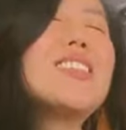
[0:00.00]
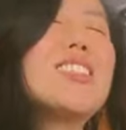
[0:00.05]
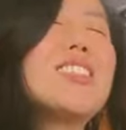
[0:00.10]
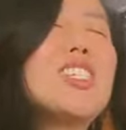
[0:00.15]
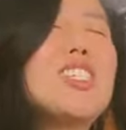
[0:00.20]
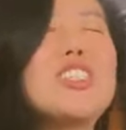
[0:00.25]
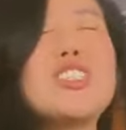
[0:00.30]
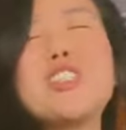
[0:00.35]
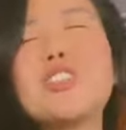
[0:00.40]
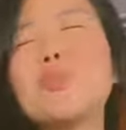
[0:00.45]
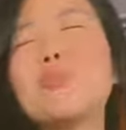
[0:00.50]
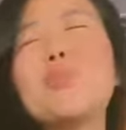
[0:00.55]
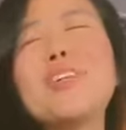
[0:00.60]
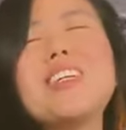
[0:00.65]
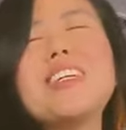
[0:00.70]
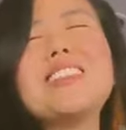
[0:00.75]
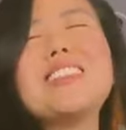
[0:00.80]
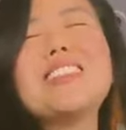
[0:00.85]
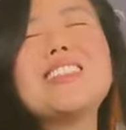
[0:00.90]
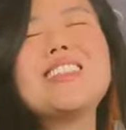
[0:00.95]
Cheers to
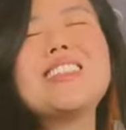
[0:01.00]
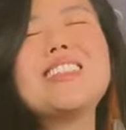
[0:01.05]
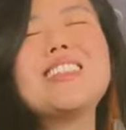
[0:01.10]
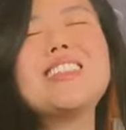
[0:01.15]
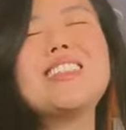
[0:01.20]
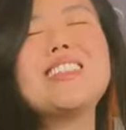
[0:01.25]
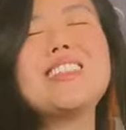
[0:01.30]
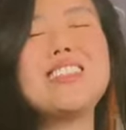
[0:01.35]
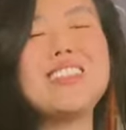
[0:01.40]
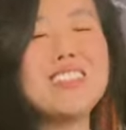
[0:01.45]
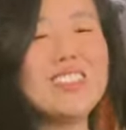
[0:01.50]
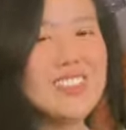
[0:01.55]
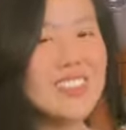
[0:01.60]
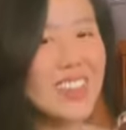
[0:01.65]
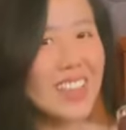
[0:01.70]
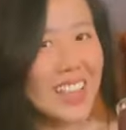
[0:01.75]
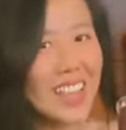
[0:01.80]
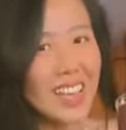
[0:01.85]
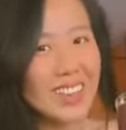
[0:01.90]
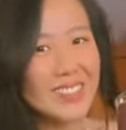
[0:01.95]
peace, cheers
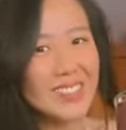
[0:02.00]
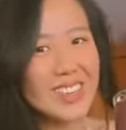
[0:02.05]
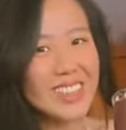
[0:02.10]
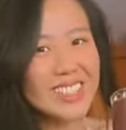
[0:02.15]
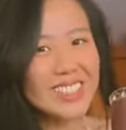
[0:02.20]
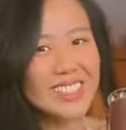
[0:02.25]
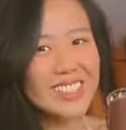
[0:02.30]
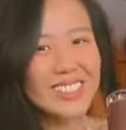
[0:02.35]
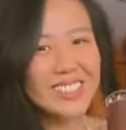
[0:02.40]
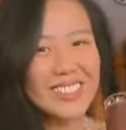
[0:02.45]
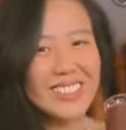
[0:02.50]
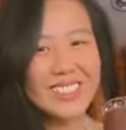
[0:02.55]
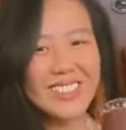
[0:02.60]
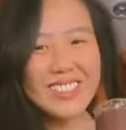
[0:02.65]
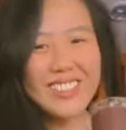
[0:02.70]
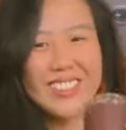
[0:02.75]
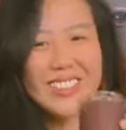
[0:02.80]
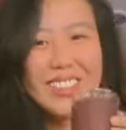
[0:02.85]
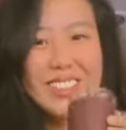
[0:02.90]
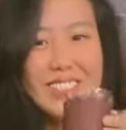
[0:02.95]
to alignment,
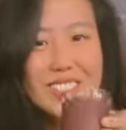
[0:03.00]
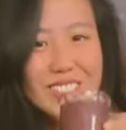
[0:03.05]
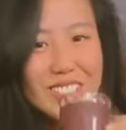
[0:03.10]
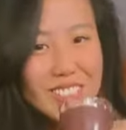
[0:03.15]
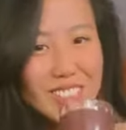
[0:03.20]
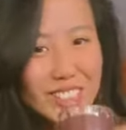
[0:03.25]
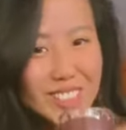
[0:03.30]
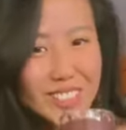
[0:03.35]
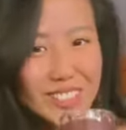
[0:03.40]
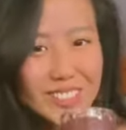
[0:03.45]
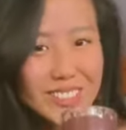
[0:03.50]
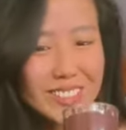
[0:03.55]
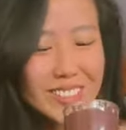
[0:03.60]
cheers to you.